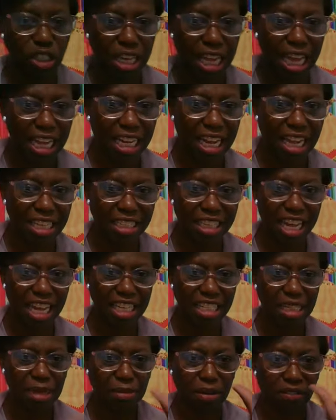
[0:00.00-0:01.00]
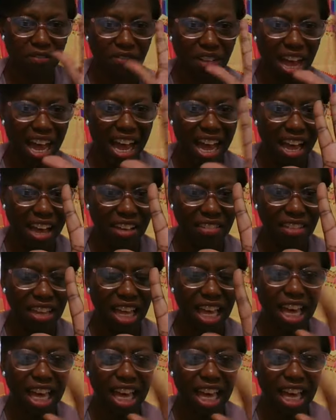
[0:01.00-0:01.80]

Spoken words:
today, class A, is number five.